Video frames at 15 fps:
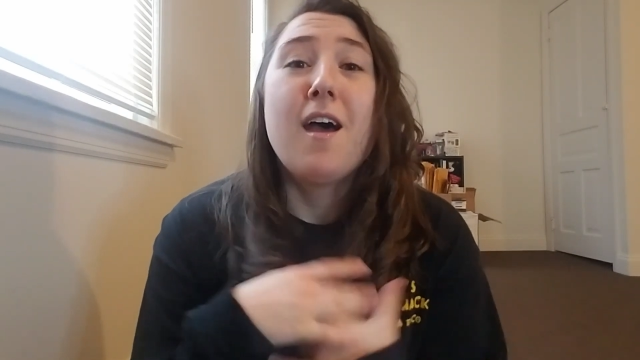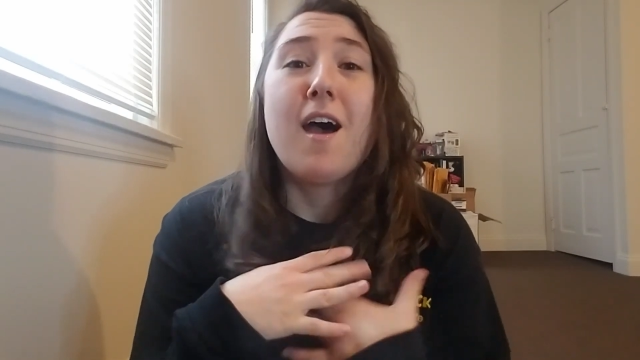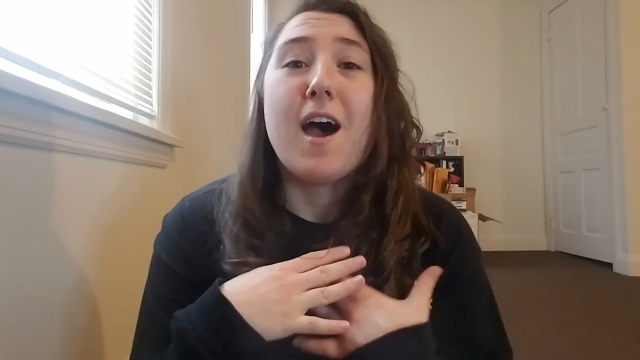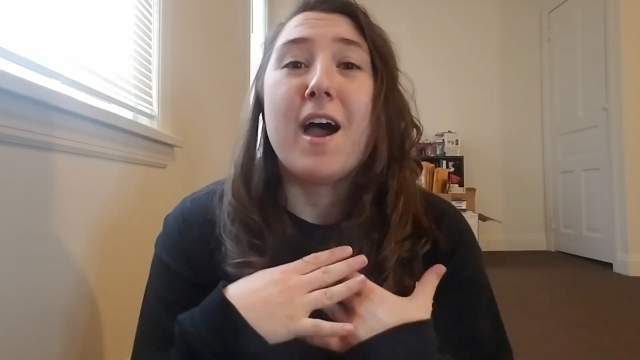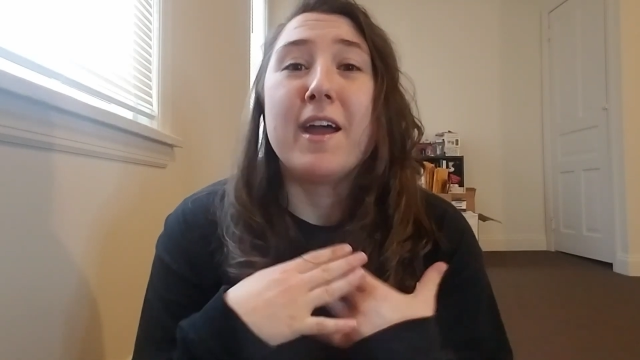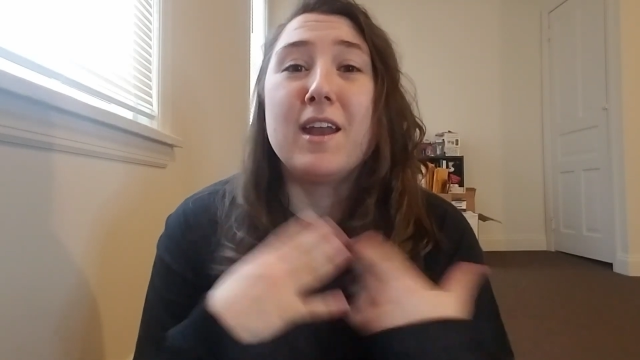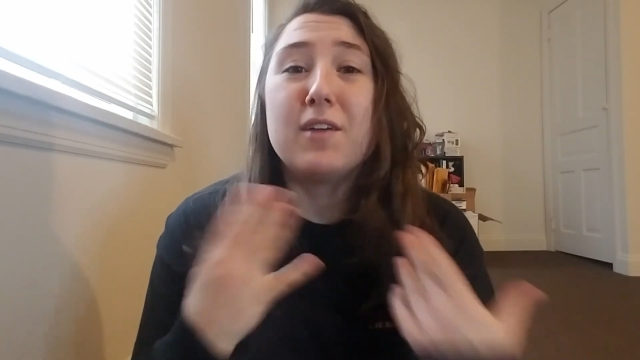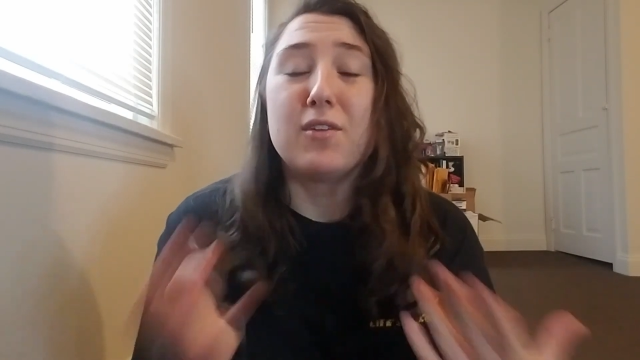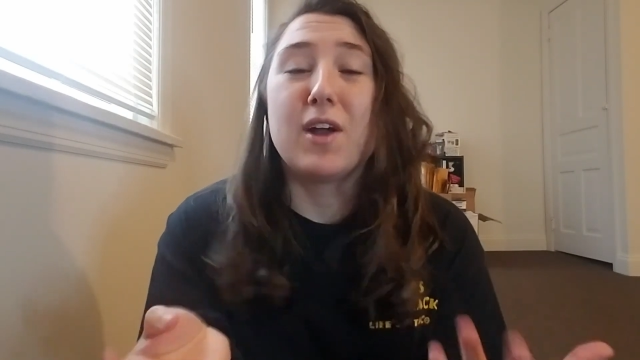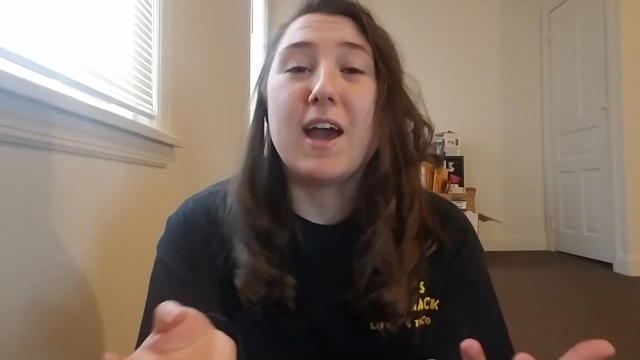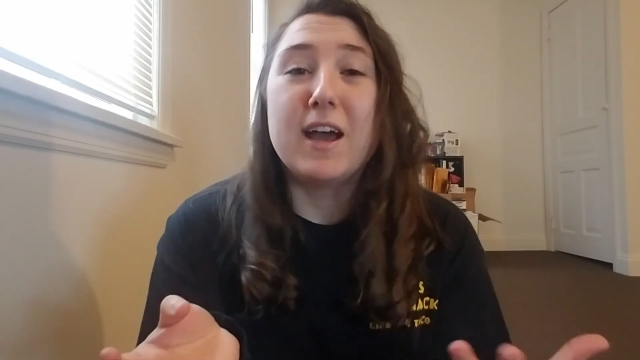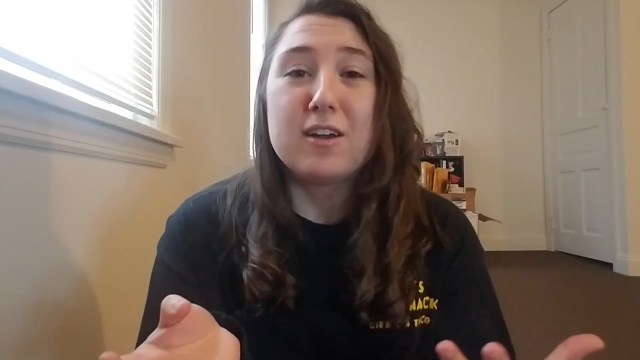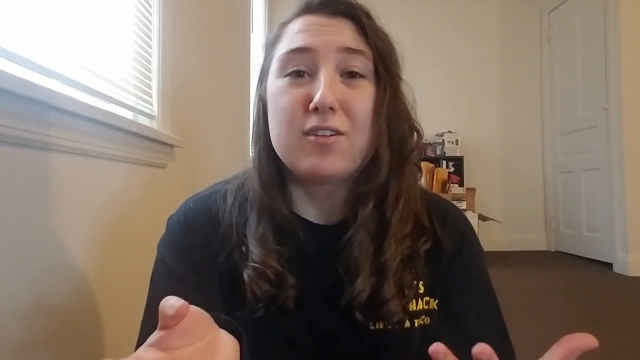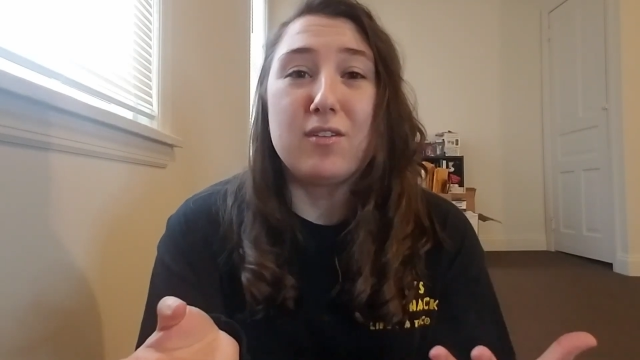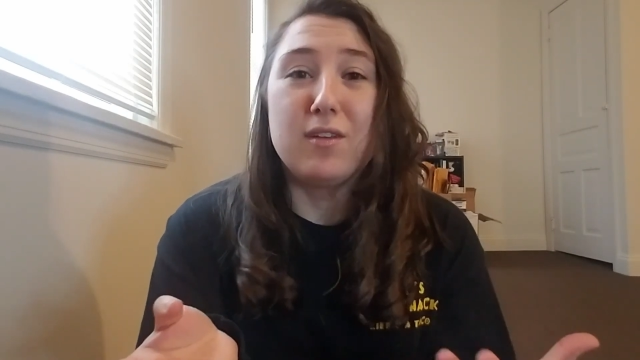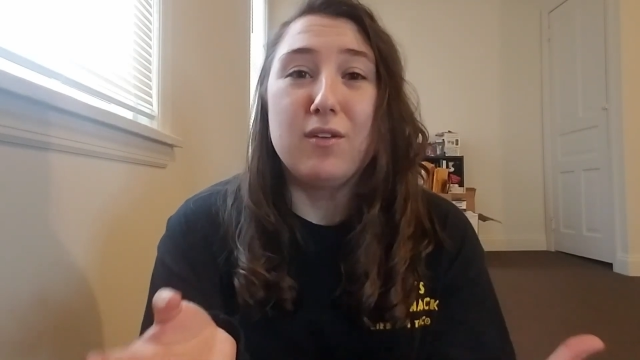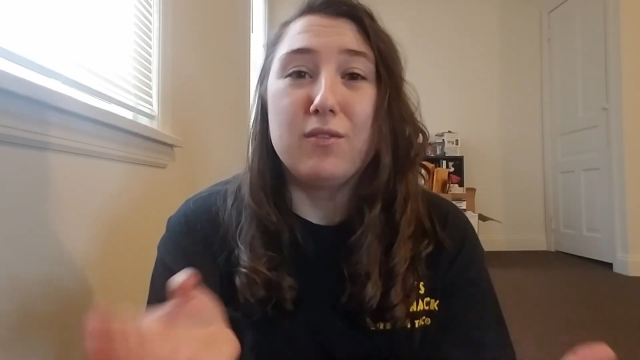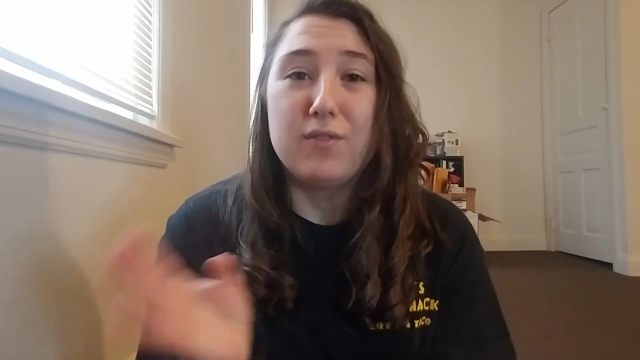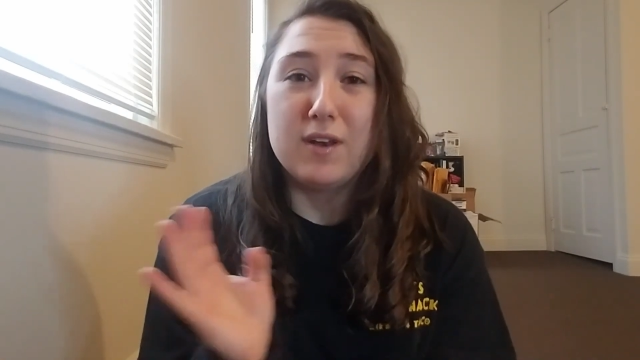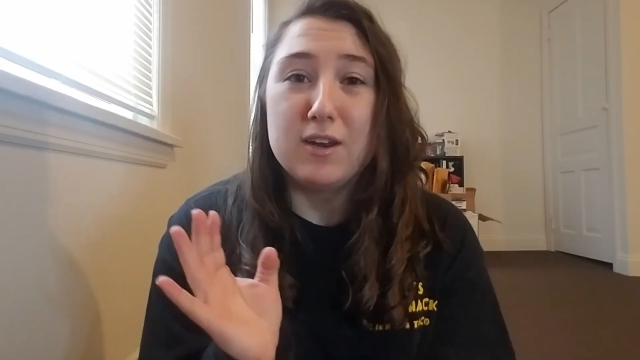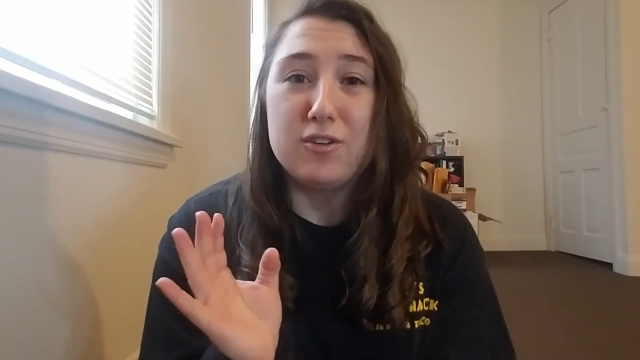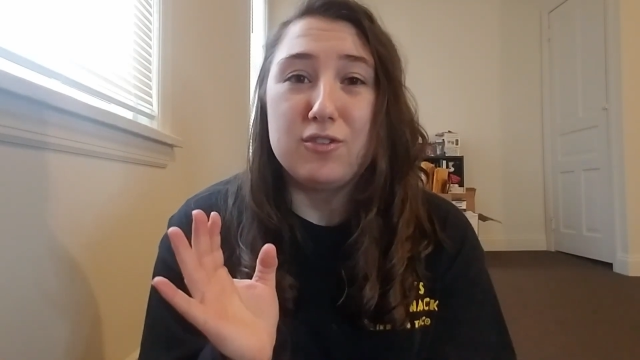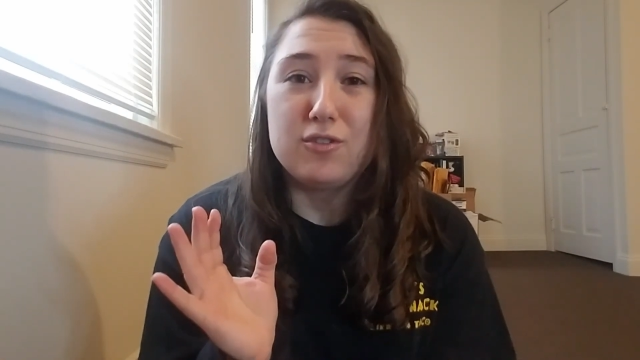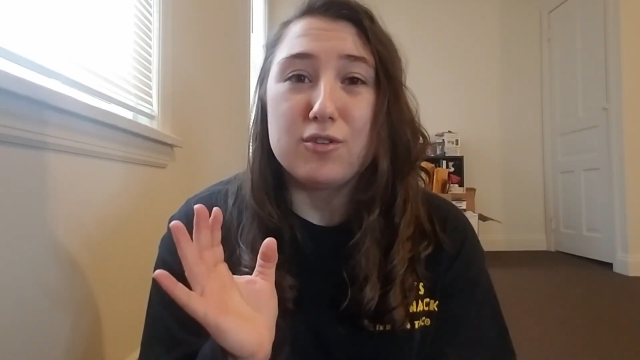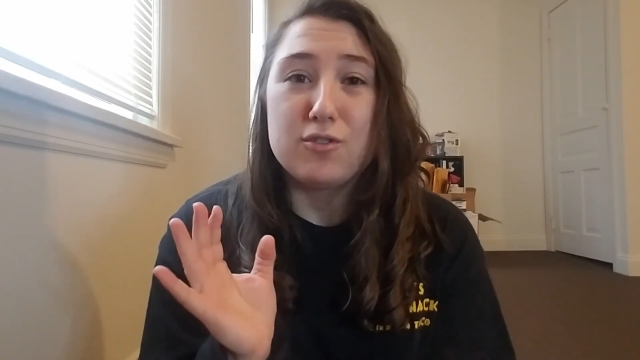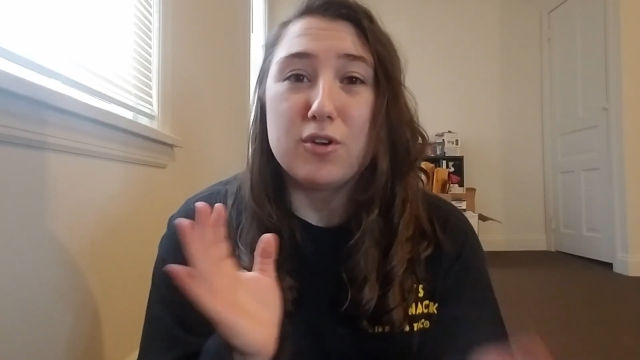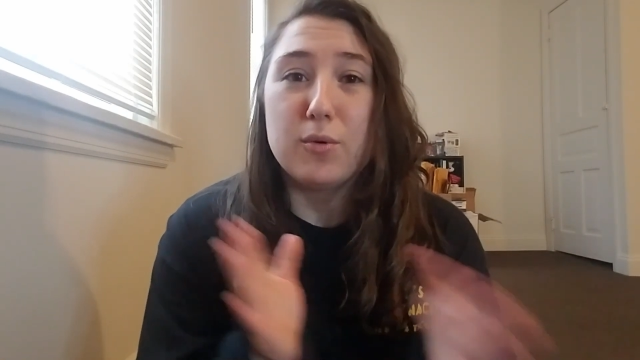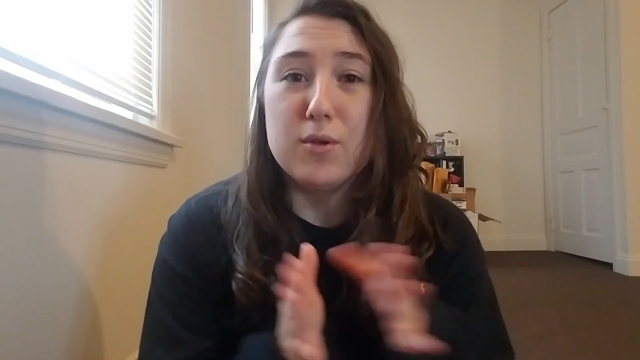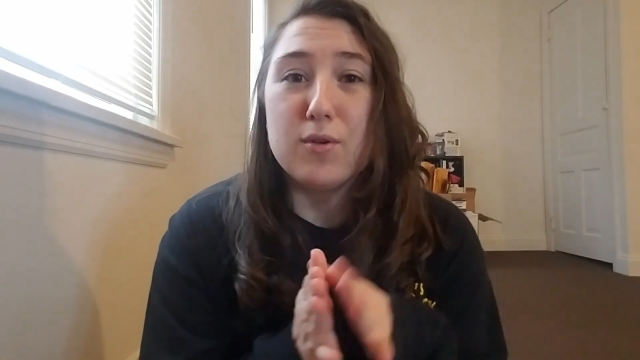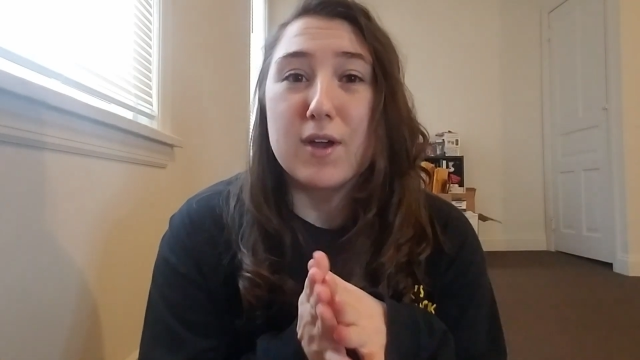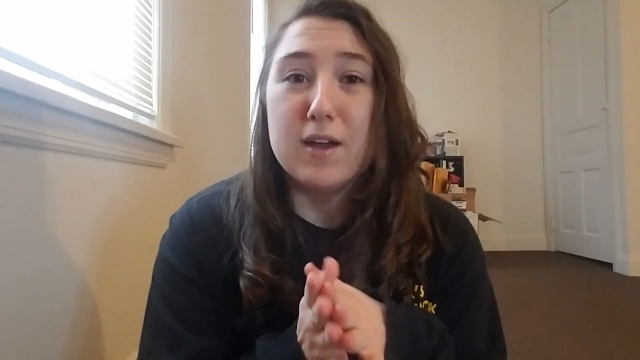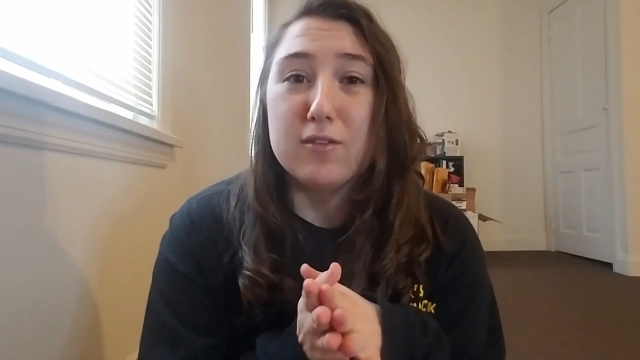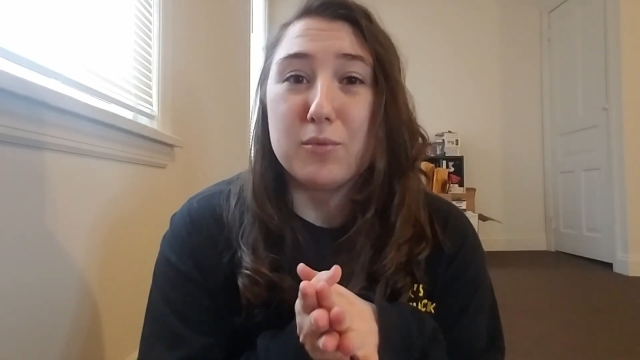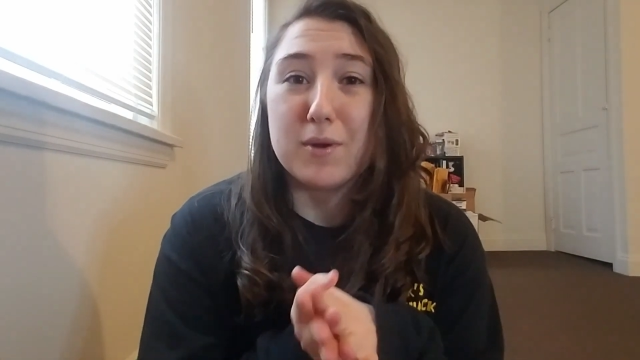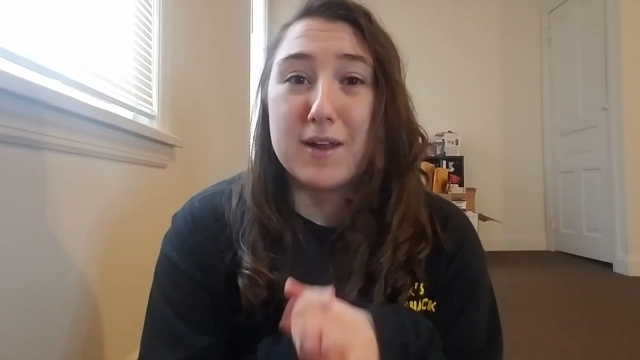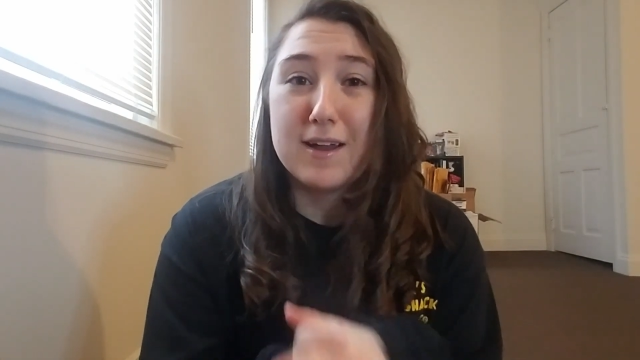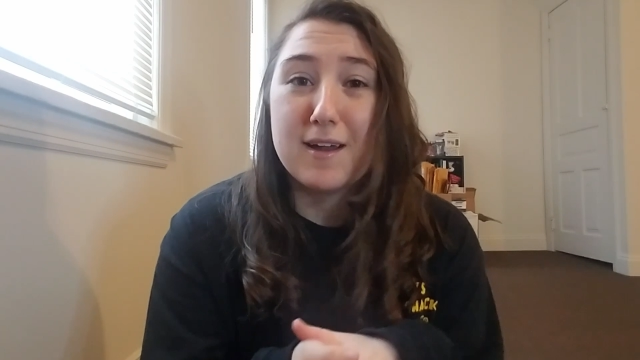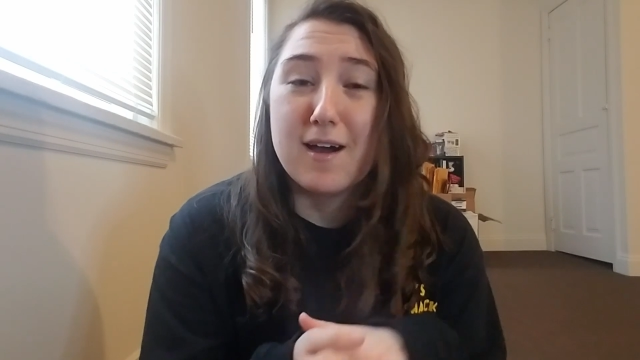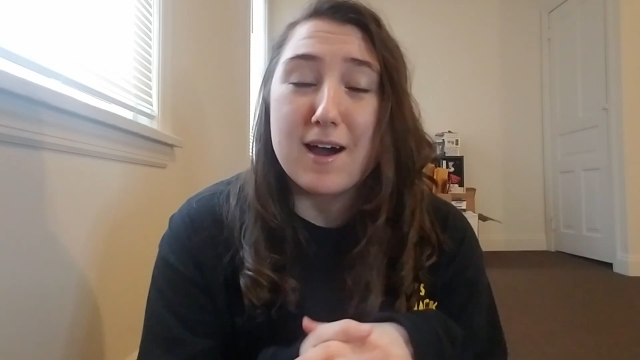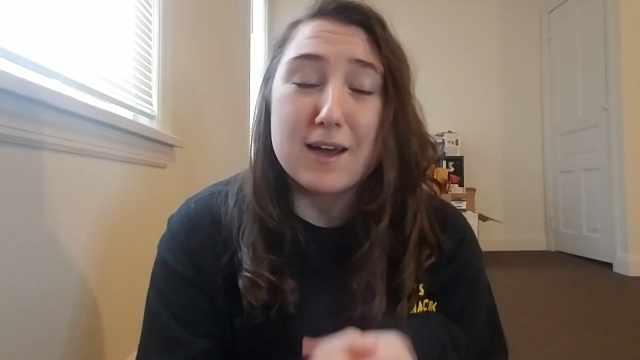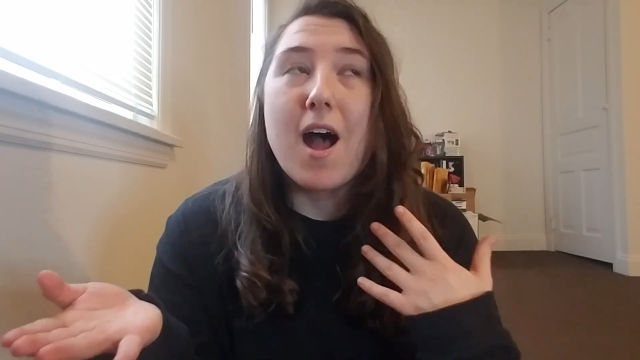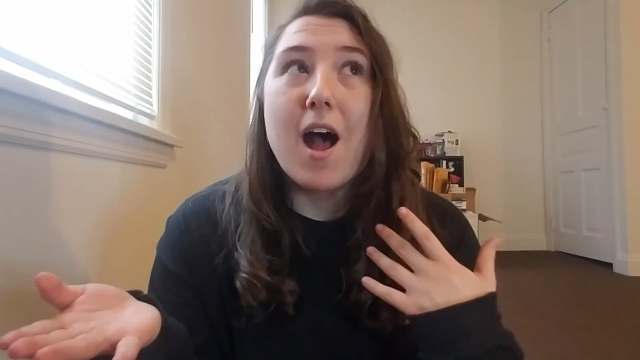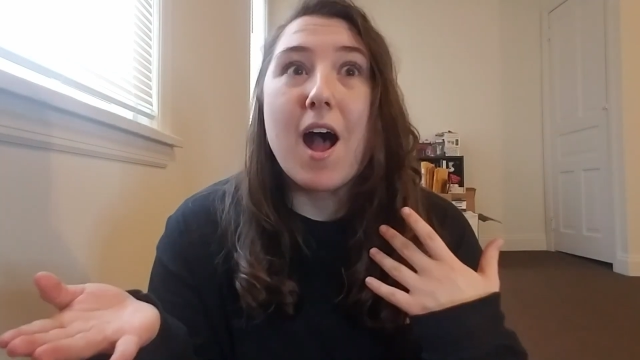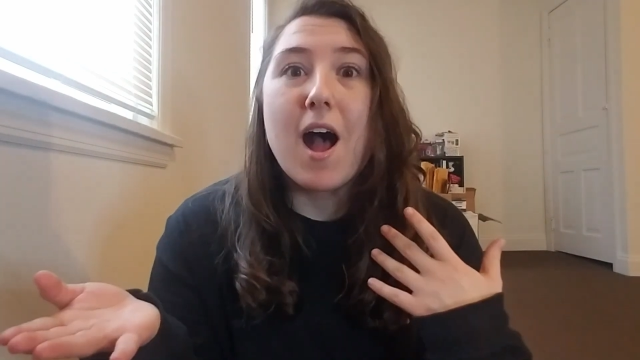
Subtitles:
I never actually finished showing you guys what I got.